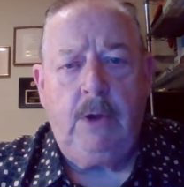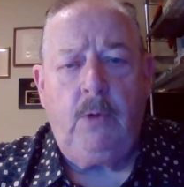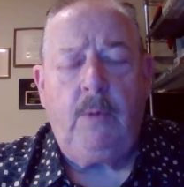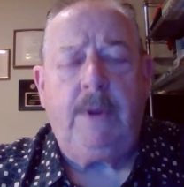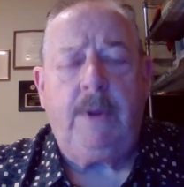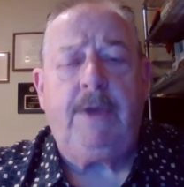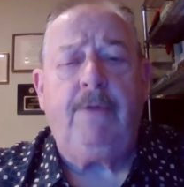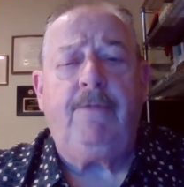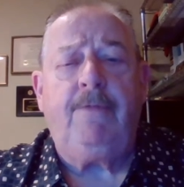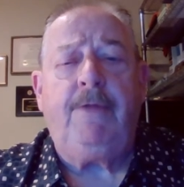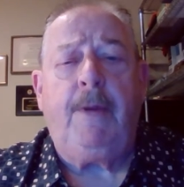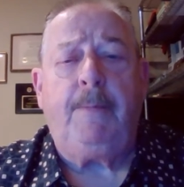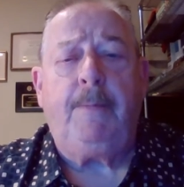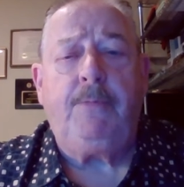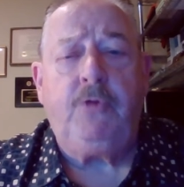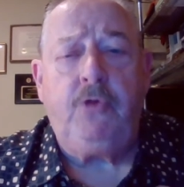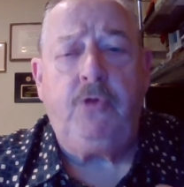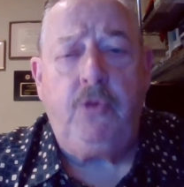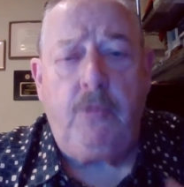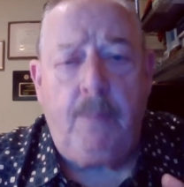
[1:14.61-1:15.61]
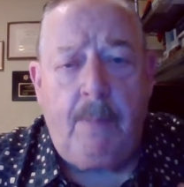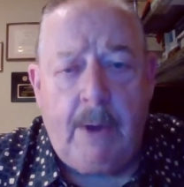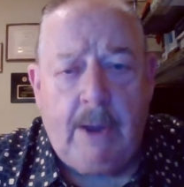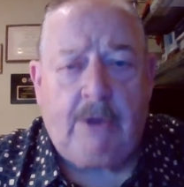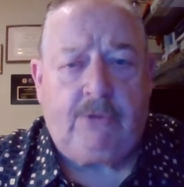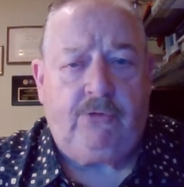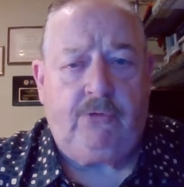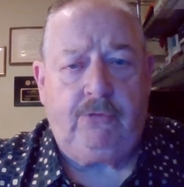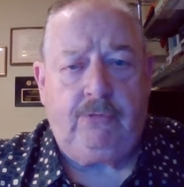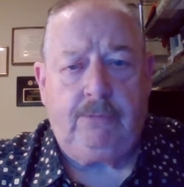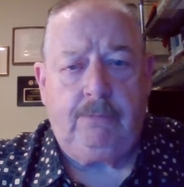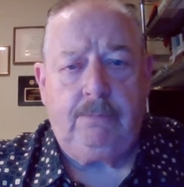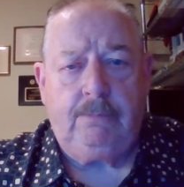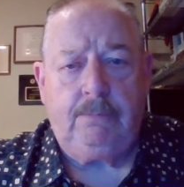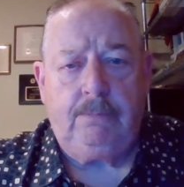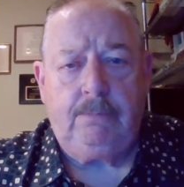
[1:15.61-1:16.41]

We give them too much.